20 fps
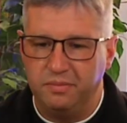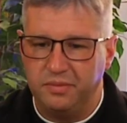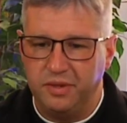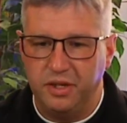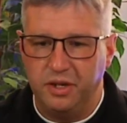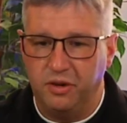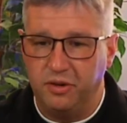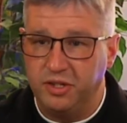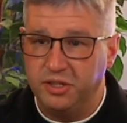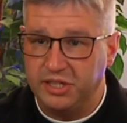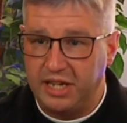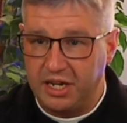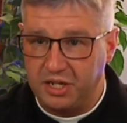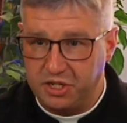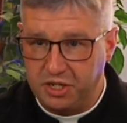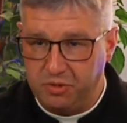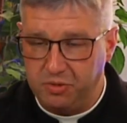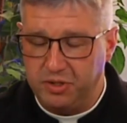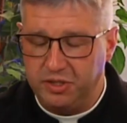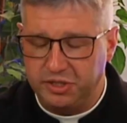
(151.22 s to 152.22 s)
He's
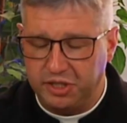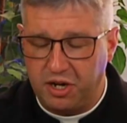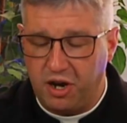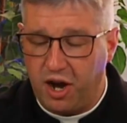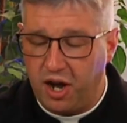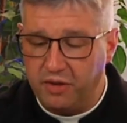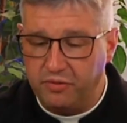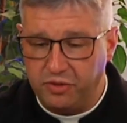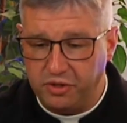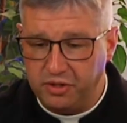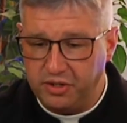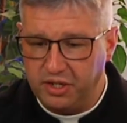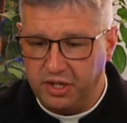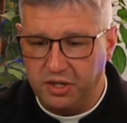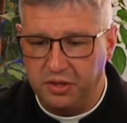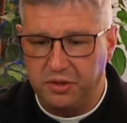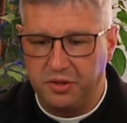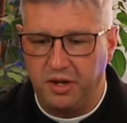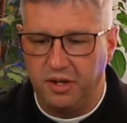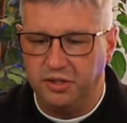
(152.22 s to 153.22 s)
a convert to
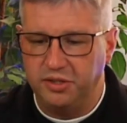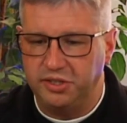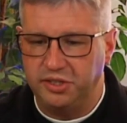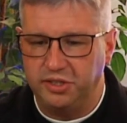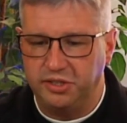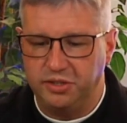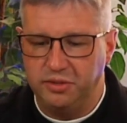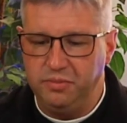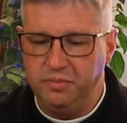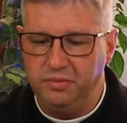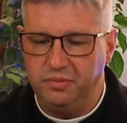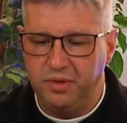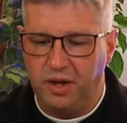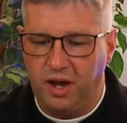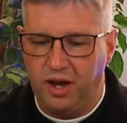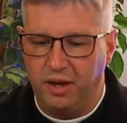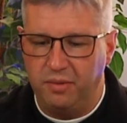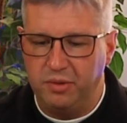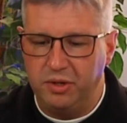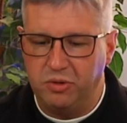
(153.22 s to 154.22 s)
Catholicism.
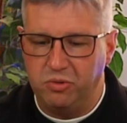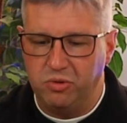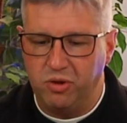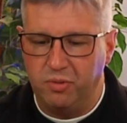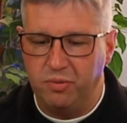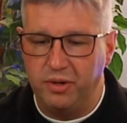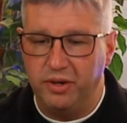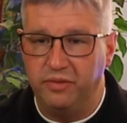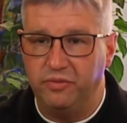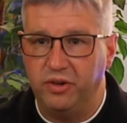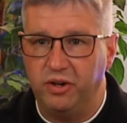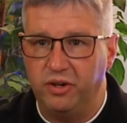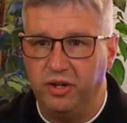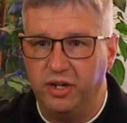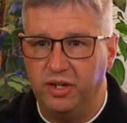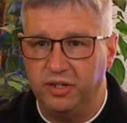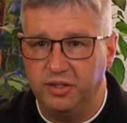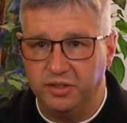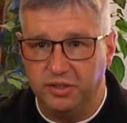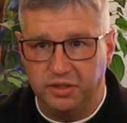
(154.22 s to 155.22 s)
He grew up in a
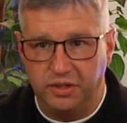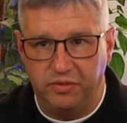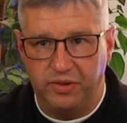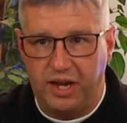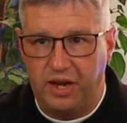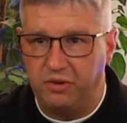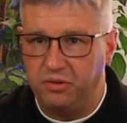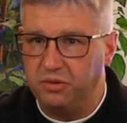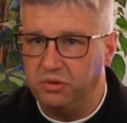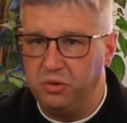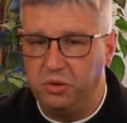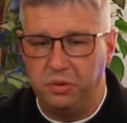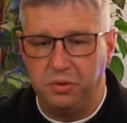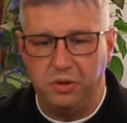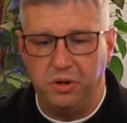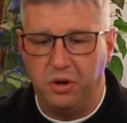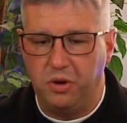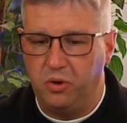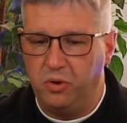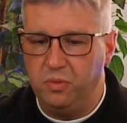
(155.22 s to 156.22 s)
very devout
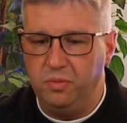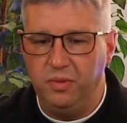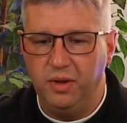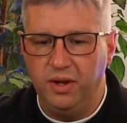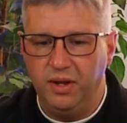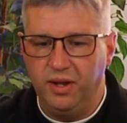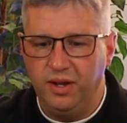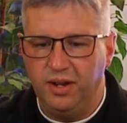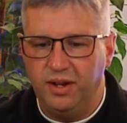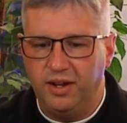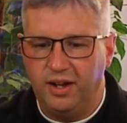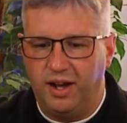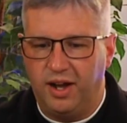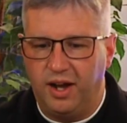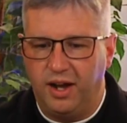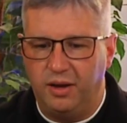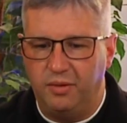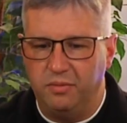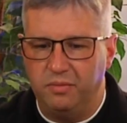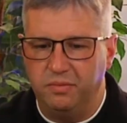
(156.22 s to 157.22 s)
Lutheran home.
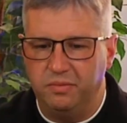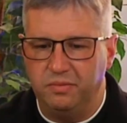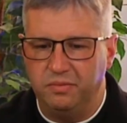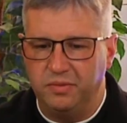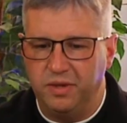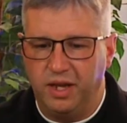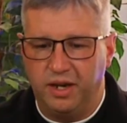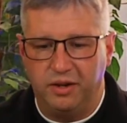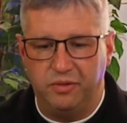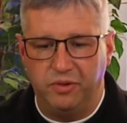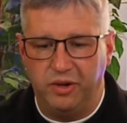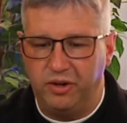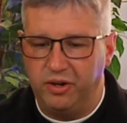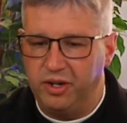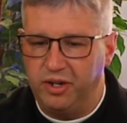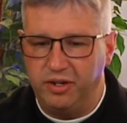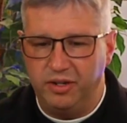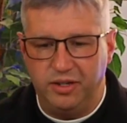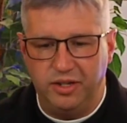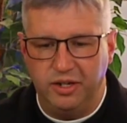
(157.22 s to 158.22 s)
He had a
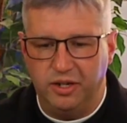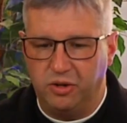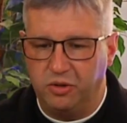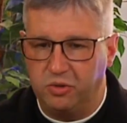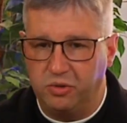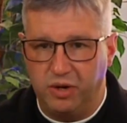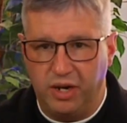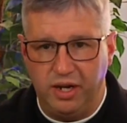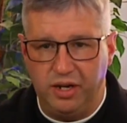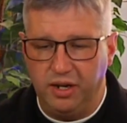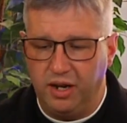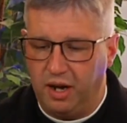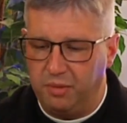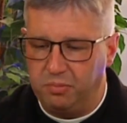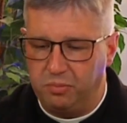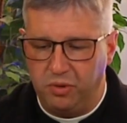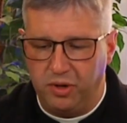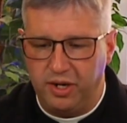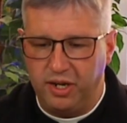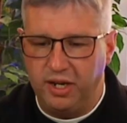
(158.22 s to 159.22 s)
very, great
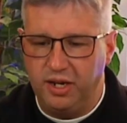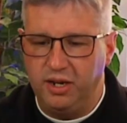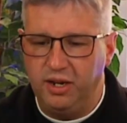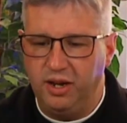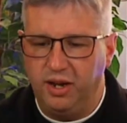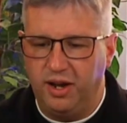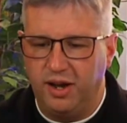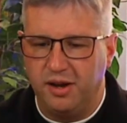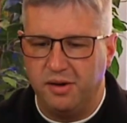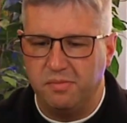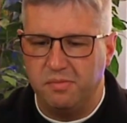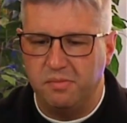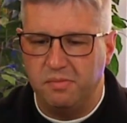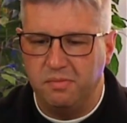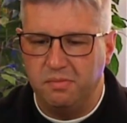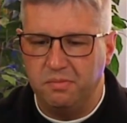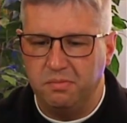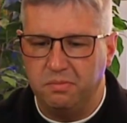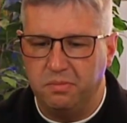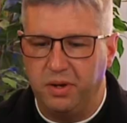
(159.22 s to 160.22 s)
upbringing.
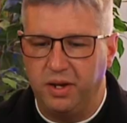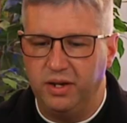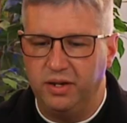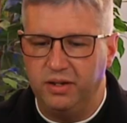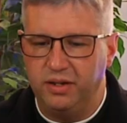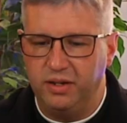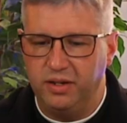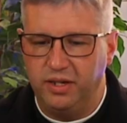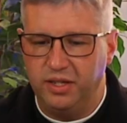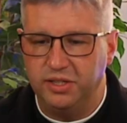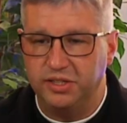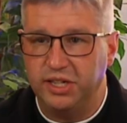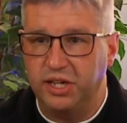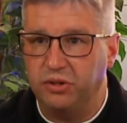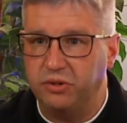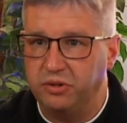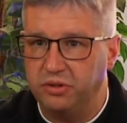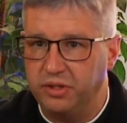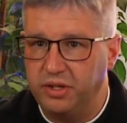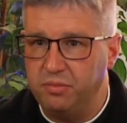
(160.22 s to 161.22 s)
But his
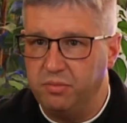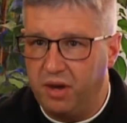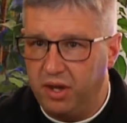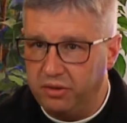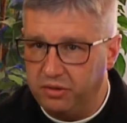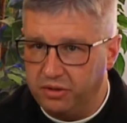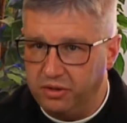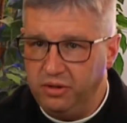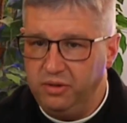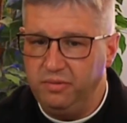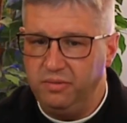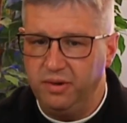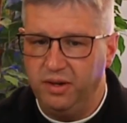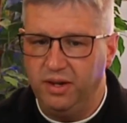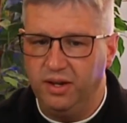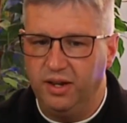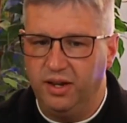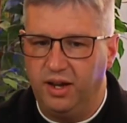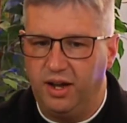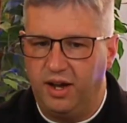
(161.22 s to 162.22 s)
elderly mother,
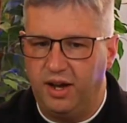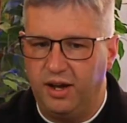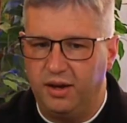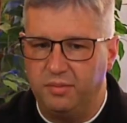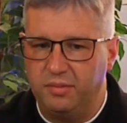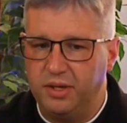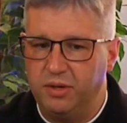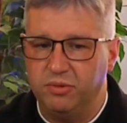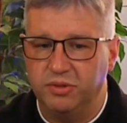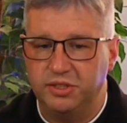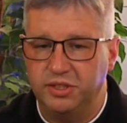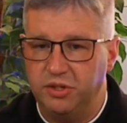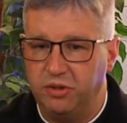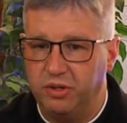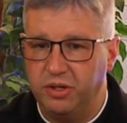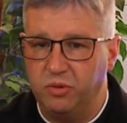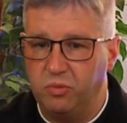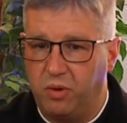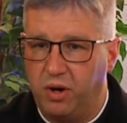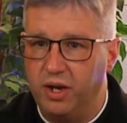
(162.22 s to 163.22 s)
he was the
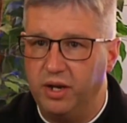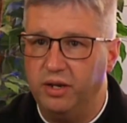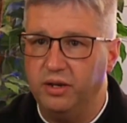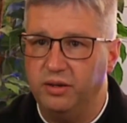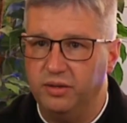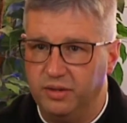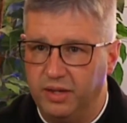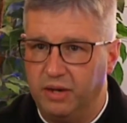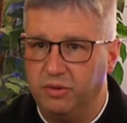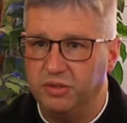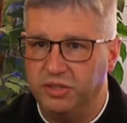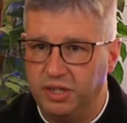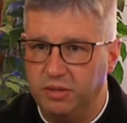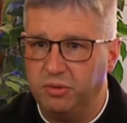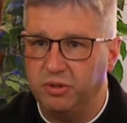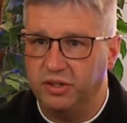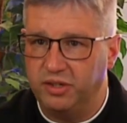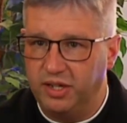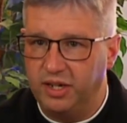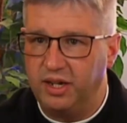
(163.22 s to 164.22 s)
only one that was
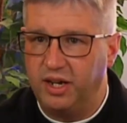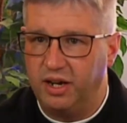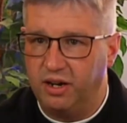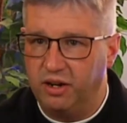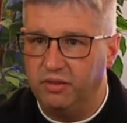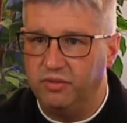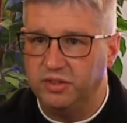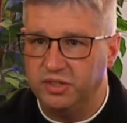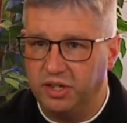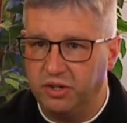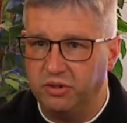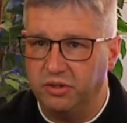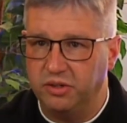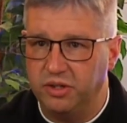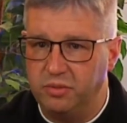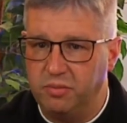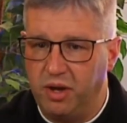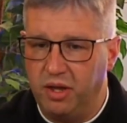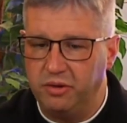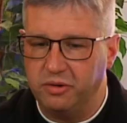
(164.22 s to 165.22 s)
able to take care of his
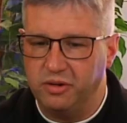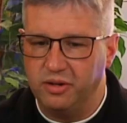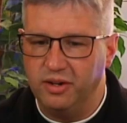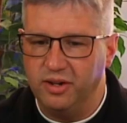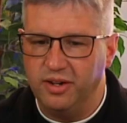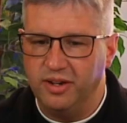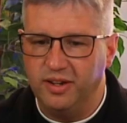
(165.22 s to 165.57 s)
elderly mother.